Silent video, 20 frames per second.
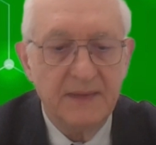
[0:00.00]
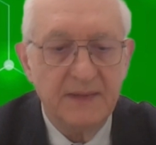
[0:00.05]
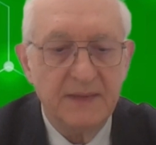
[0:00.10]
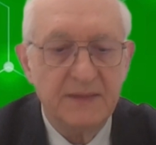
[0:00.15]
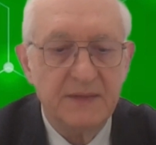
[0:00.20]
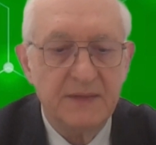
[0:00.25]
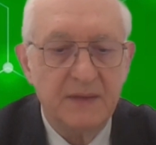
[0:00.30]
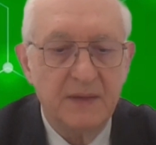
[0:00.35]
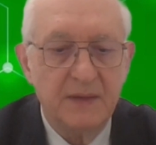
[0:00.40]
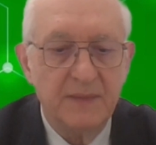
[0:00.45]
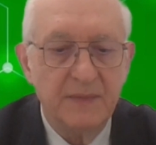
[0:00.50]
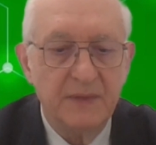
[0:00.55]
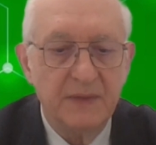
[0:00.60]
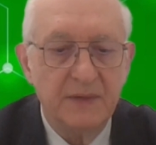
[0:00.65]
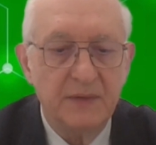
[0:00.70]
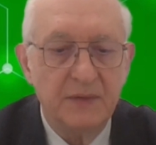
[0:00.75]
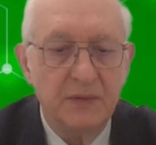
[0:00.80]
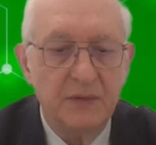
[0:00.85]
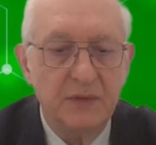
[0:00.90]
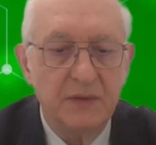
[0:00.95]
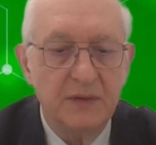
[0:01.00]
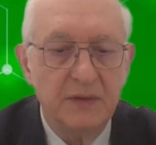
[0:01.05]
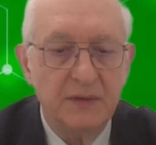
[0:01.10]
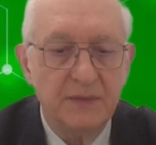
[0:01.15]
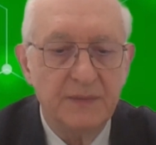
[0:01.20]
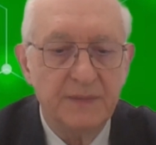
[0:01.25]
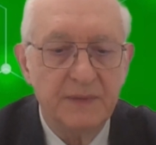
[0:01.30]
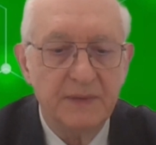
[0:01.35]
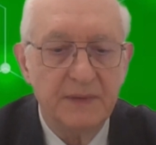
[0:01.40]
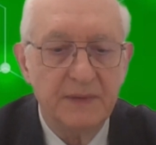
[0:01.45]
us commit to
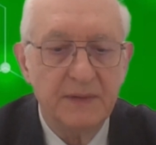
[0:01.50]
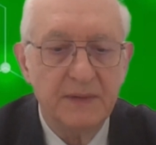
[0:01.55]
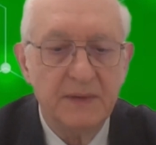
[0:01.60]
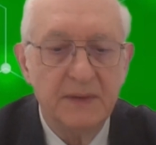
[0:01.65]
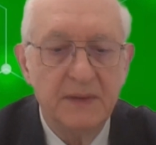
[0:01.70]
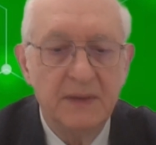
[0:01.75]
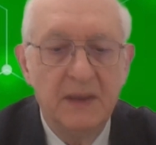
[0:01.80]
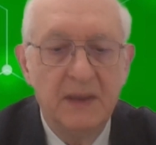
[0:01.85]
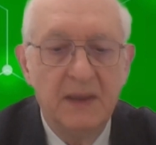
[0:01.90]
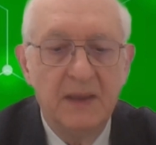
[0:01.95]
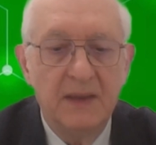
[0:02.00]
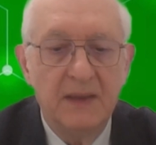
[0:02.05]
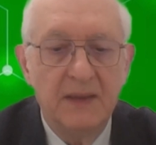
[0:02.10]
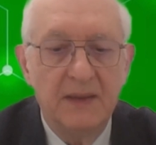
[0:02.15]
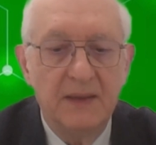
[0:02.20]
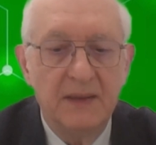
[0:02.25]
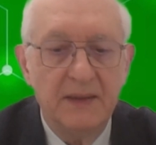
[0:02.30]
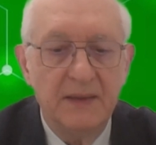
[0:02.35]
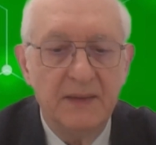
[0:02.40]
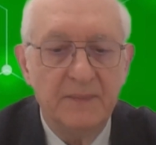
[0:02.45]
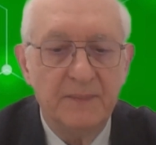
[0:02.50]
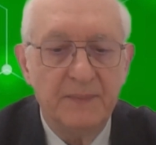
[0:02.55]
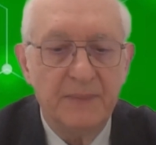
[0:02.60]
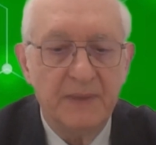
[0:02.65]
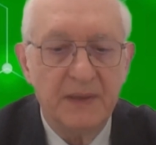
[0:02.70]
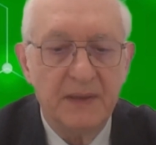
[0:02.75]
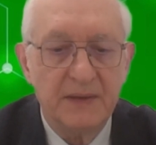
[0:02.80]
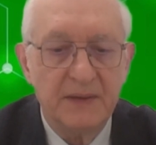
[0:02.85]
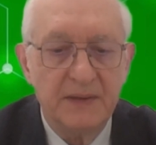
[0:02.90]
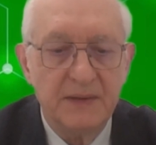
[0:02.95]
adopting green
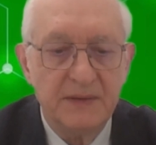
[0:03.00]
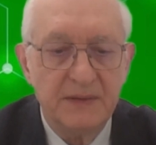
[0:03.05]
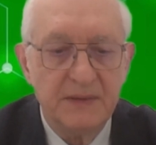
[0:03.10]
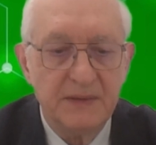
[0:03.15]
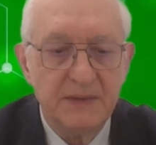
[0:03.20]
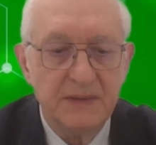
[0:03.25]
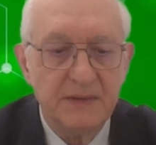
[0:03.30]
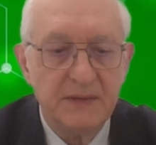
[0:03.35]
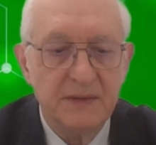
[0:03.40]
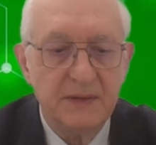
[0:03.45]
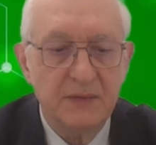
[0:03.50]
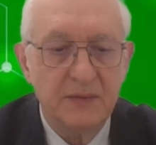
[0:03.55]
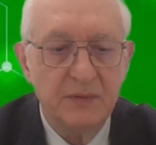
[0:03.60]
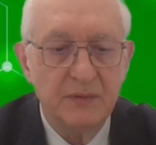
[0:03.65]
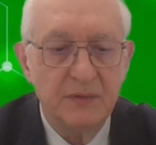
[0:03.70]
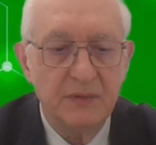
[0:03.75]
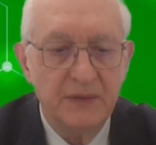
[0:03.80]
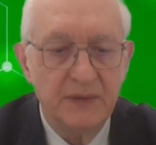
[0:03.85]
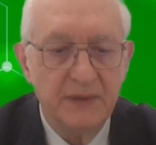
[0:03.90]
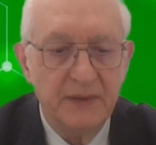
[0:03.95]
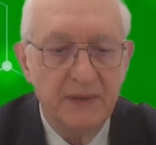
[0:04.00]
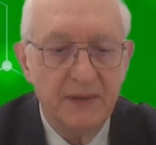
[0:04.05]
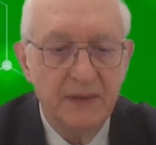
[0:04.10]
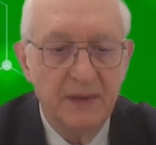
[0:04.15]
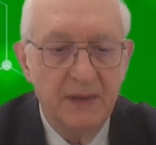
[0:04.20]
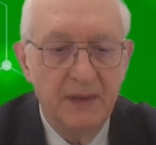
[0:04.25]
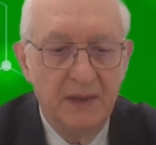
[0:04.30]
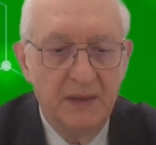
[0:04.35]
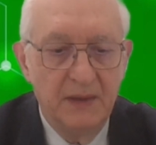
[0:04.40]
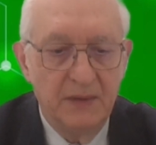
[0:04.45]
practices today
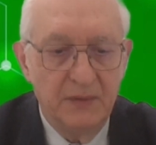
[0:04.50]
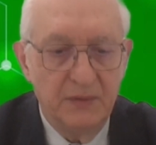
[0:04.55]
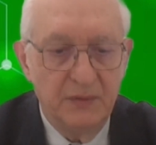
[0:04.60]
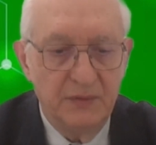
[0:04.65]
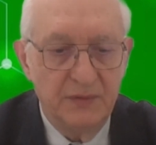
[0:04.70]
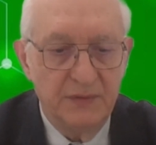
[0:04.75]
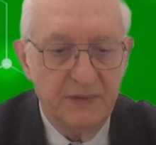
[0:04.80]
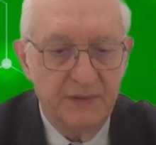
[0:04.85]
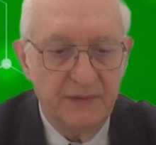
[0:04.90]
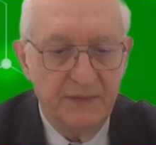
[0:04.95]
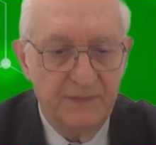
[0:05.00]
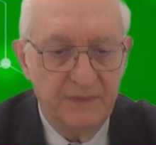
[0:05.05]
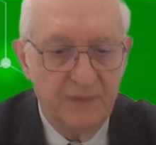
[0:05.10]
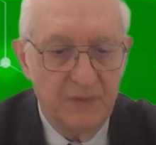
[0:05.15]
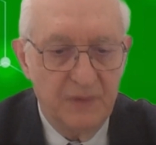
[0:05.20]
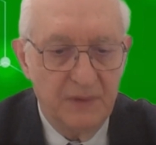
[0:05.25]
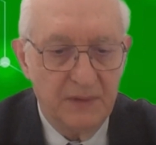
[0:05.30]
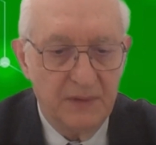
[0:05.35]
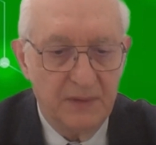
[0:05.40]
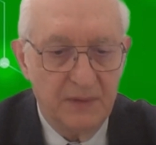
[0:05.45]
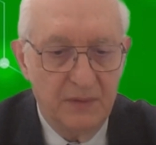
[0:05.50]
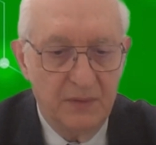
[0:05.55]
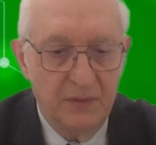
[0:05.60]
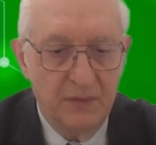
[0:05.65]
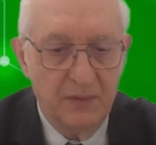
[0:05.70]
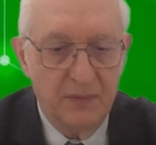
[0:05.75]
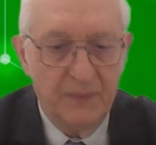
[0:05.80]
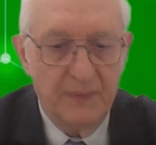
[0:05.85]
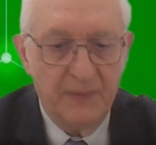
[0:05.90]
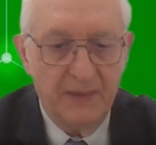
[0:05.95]
to safeguard
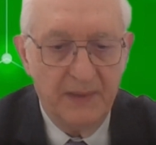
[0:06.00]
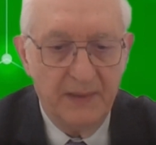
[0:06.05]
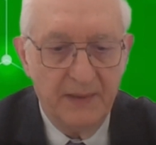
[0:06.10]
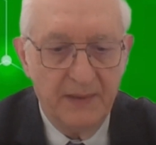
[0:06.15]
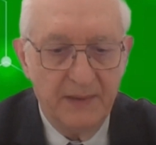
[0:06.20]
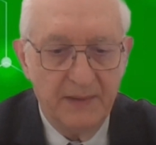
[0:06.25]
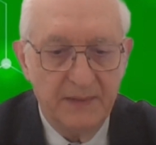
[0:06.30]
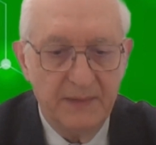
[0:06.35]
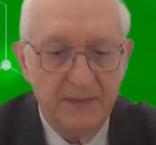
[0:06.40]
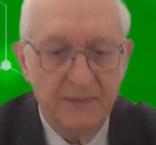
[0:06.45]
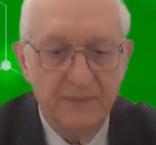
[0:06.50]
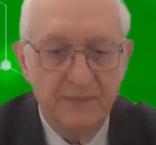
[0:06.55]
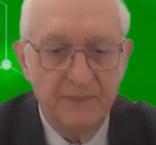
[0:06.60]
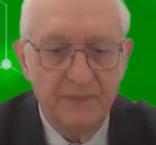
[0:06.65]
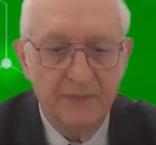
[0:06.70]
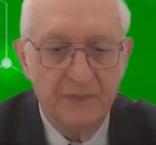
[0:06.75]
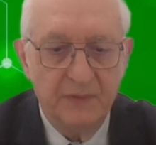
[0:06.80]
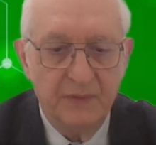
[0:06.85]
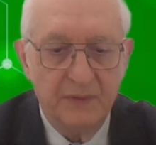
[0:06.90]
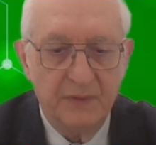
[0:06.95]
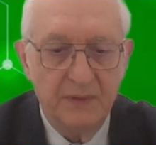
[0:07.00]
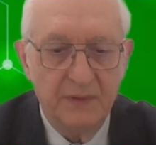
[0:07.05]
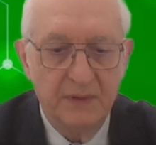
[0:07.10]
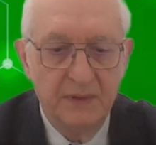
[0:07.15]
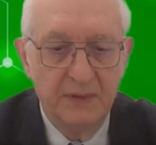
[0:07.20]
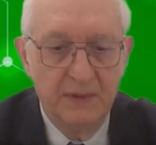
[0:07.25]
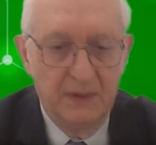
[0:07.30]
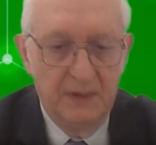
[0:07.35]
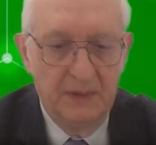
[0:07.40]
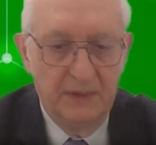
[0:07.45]
our planet for
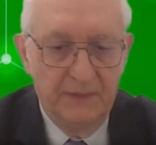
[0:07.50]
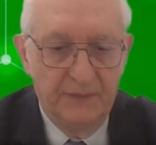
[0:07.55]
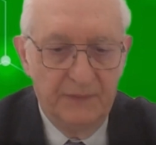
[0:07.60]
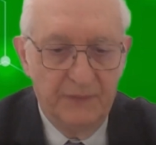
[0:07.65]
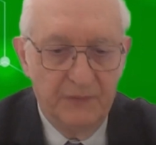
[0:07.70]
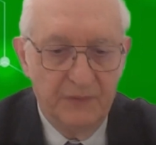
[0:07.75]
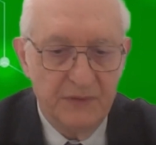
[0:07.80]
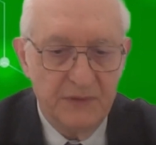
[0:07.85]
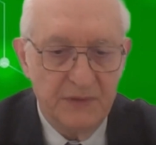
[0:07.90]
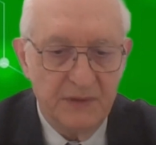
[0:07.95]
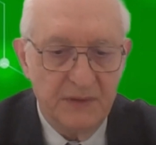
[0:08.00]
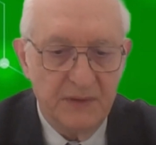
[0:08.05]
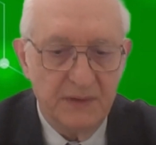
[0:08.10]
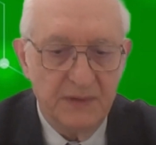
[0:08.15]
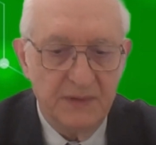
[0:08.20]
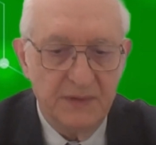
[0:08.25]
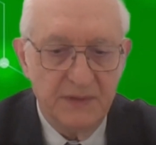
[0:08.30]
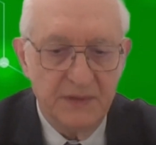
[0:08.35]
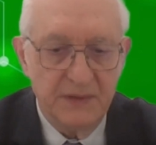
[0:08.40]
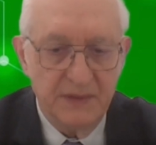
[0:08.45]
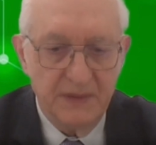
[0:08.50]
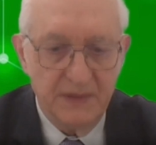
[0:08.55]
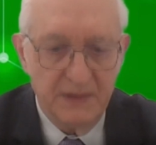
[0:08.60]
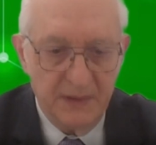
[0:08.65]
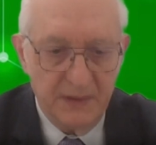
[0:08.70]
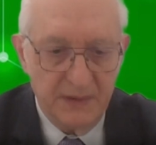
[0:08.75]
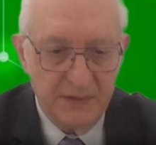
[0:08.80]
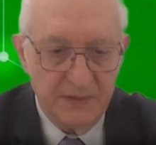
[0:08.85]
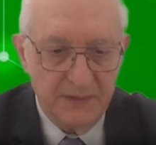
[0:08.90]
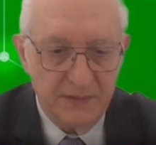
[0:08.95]
future
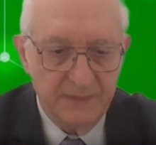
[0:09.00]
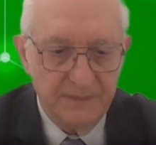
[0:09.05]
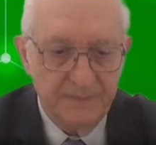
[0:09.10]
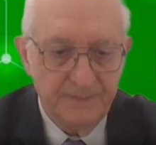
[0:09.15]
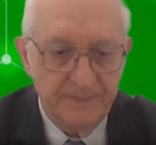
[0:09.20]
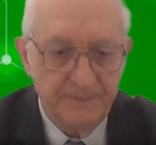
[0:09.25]
generations.